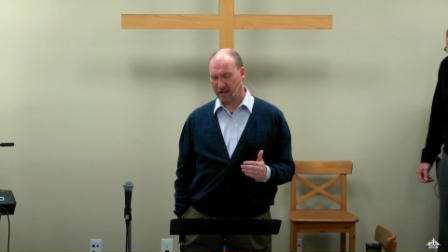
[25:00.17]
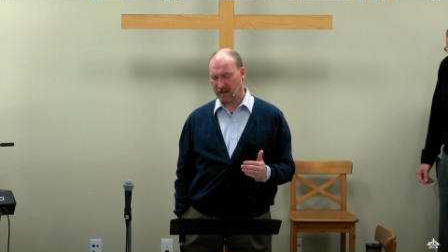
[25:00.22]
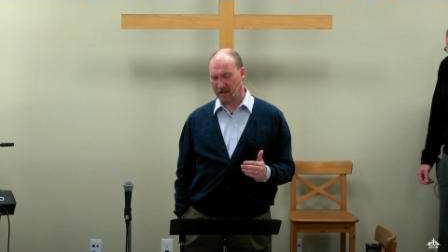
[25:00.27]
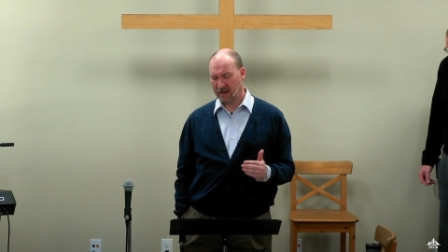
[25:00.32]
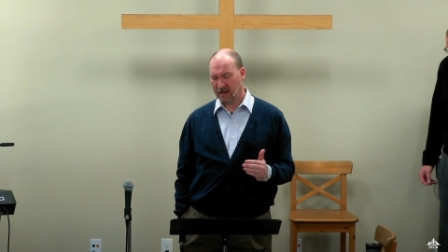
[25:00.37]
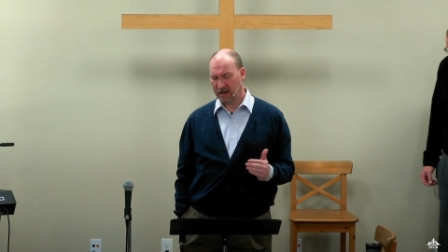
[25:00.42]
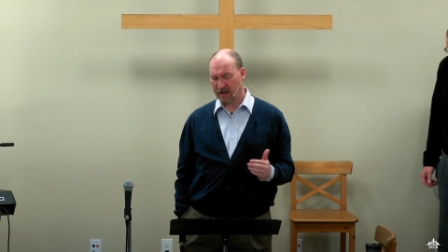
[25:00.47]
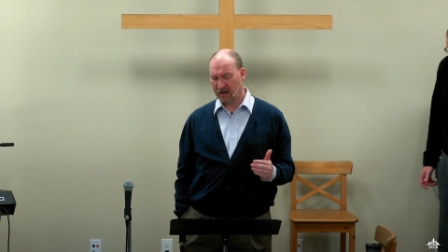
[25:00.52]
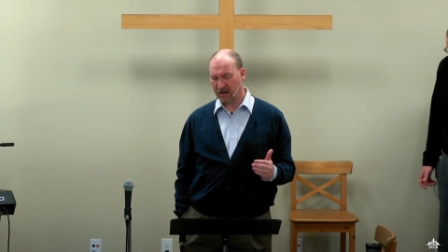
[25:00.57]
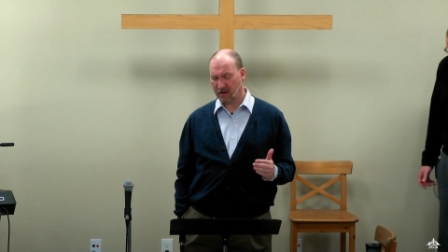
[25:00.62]

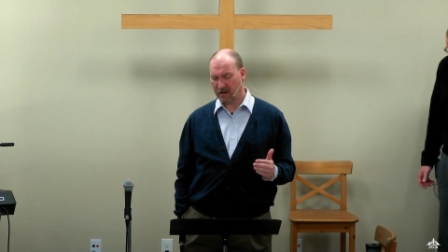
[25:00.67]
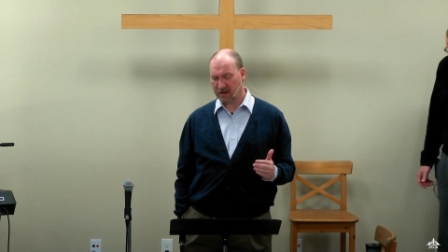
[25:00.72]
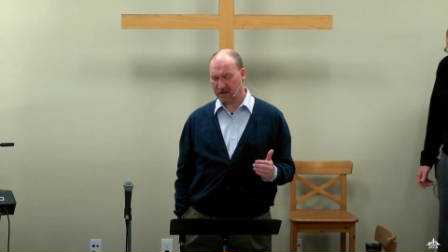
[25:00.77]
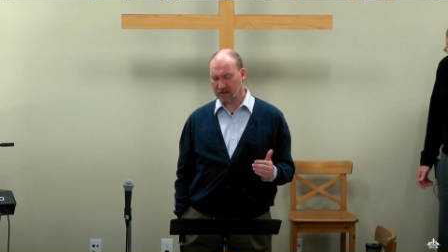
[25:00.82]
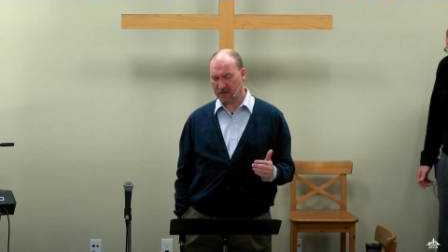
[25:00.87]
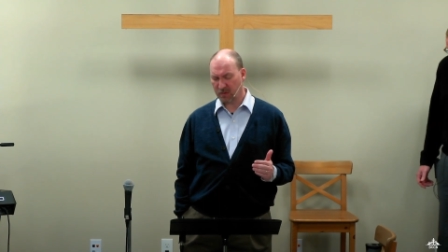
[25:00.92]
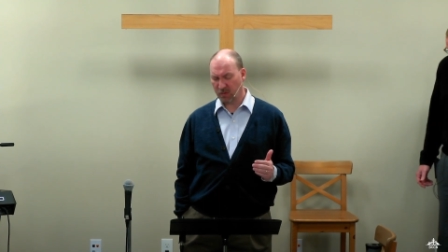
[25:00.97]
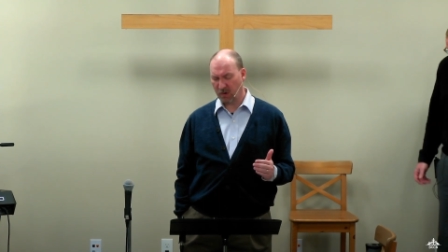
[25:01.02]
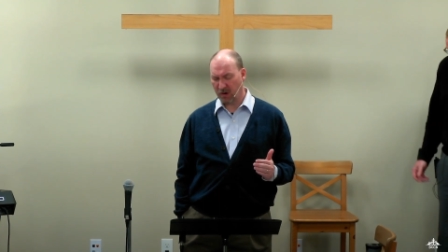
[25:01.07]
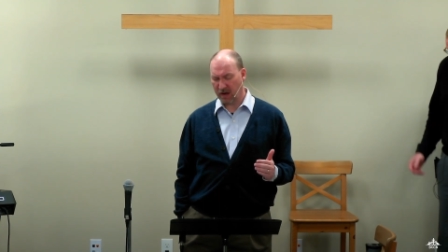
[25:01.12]
Here is
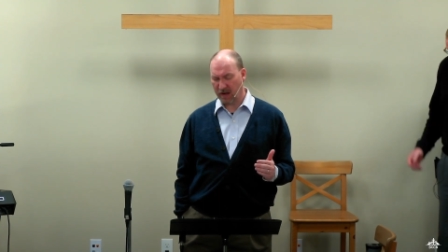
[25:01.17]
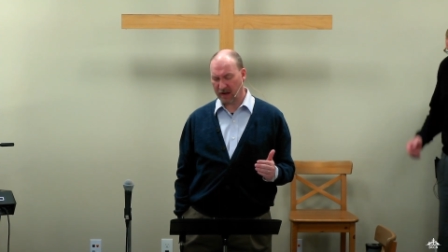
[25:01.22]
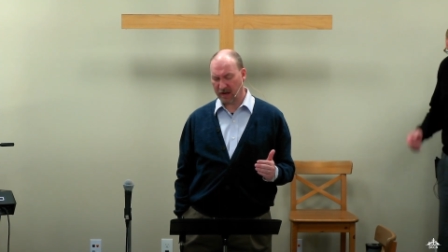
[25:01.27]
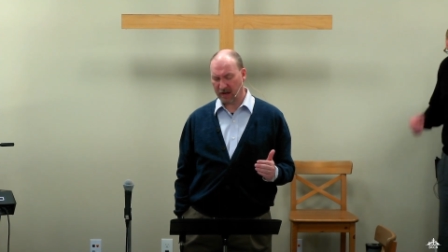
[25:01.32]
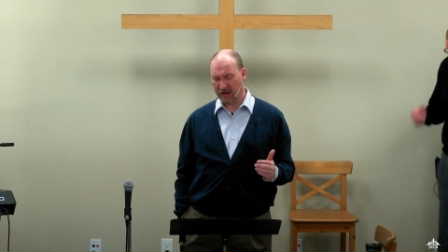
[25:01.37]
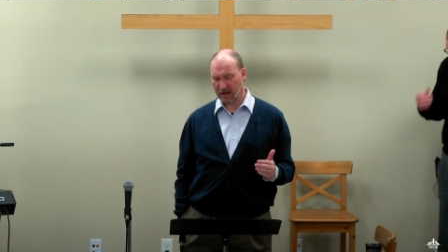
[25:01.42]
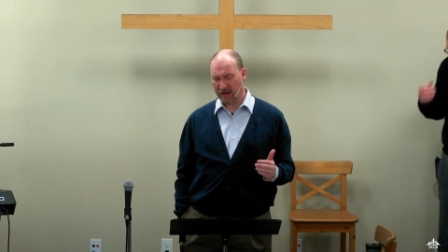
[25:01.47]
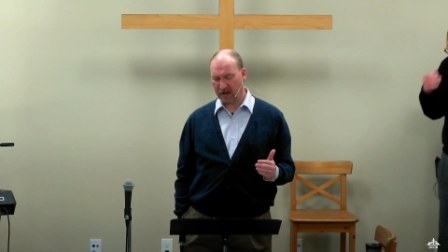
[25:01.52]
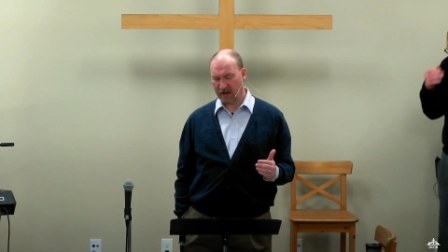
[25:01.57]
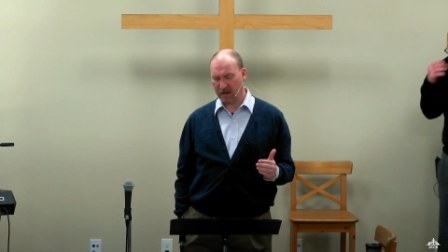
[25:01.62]
what
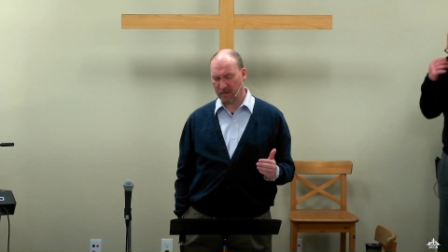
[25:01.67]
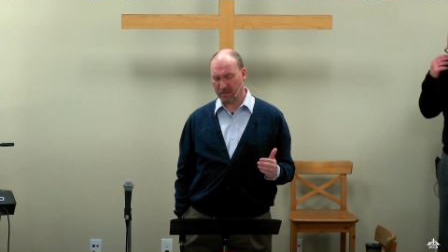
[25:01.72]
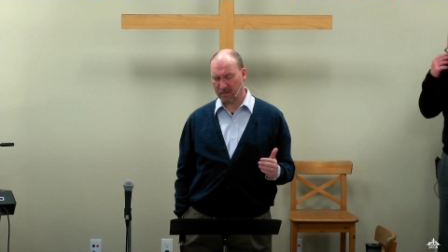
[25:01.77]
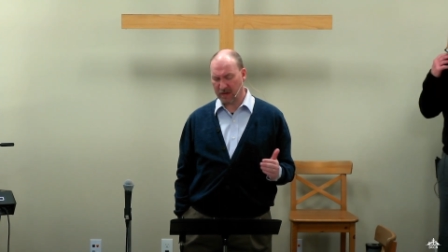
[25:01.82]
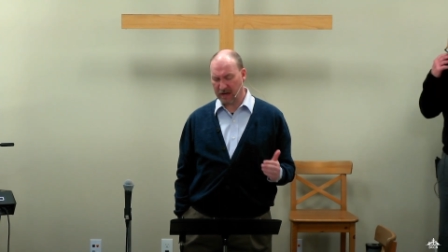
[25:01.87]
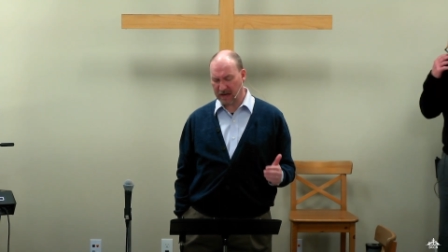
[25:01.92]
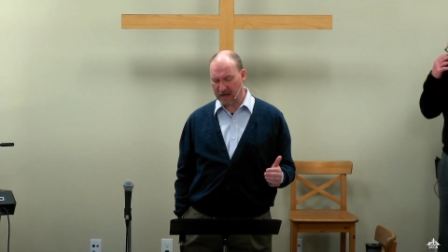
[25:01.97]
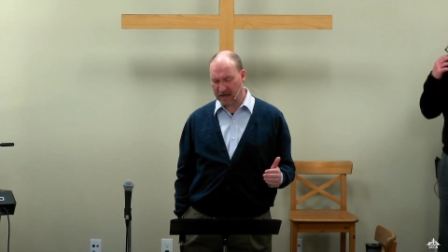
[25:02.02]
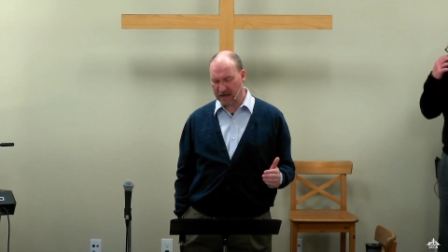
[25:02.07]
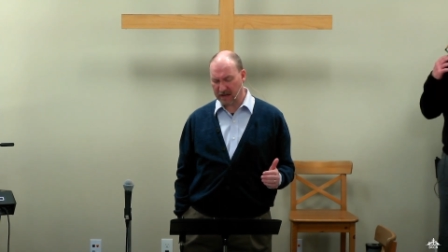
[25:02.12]
it
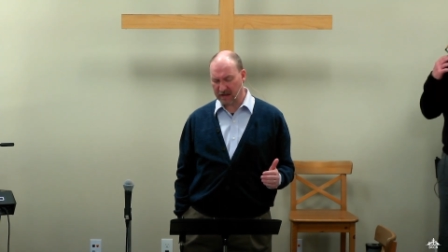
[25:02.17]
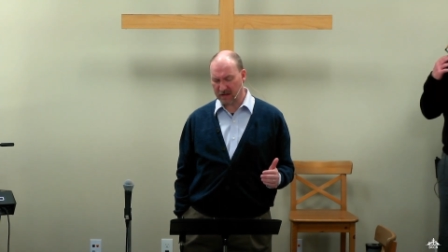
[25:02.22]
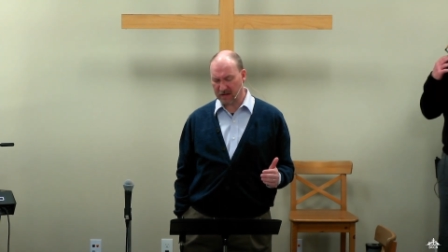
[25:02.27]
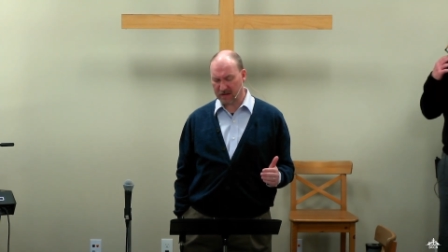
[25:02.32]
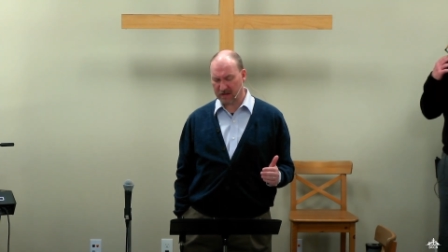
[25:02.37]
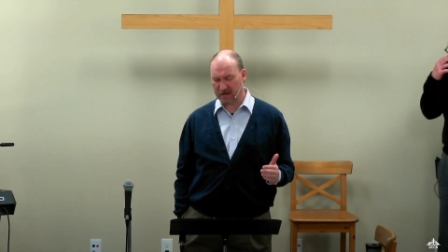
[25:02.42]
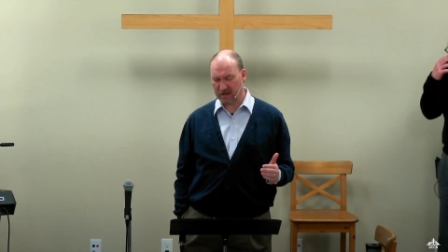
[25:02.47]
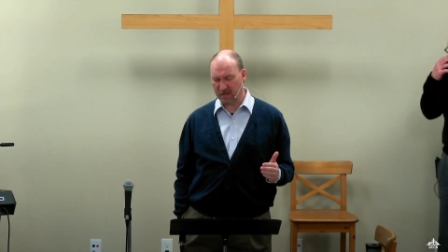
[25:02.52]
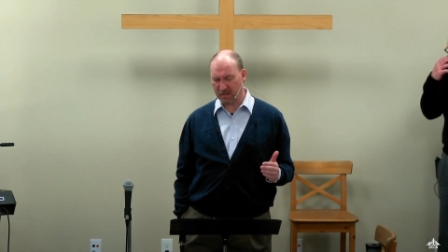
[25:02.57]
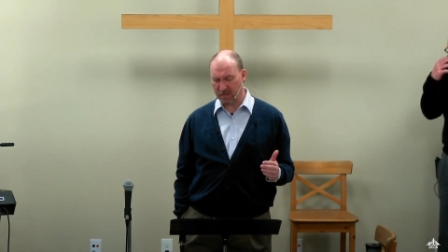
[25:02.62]
means
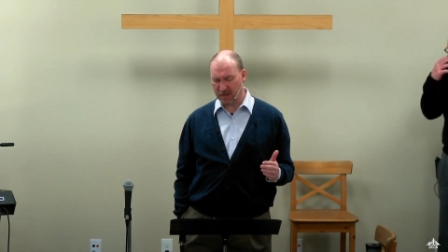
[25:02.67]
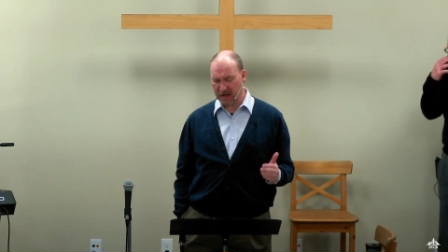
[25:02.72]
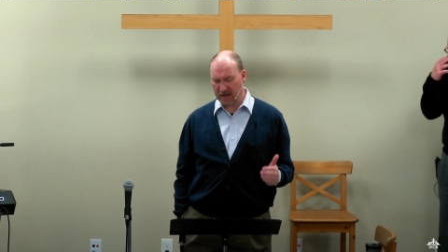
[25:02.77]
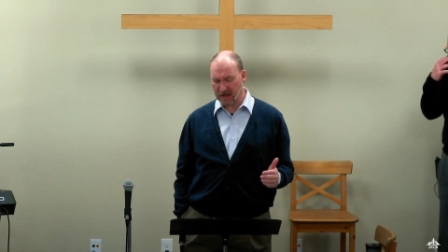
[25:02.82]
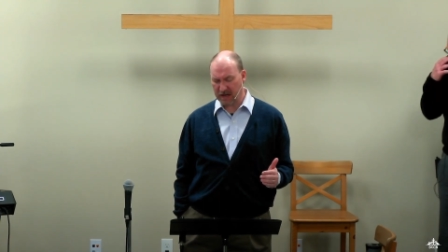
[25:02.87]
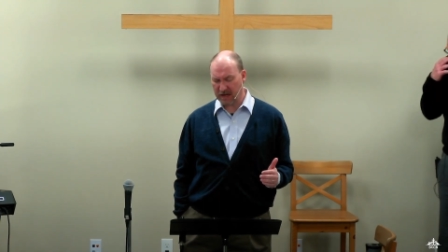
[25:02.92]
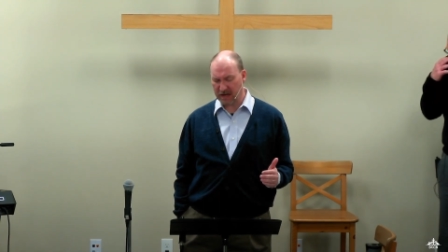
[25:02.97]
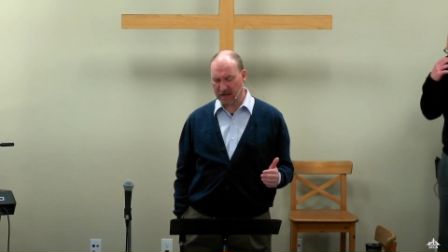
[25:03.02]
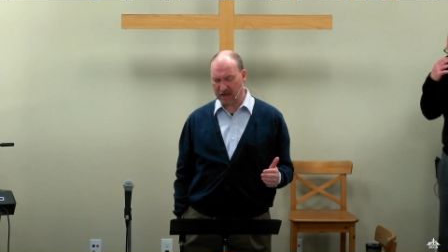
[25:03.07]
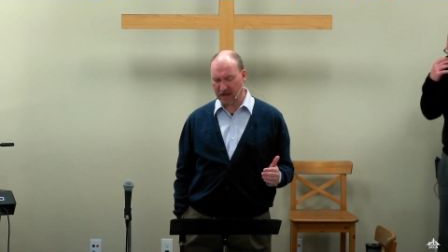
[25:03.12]
to
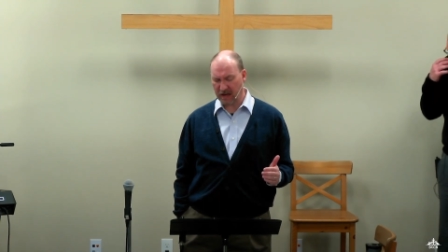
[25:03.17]
be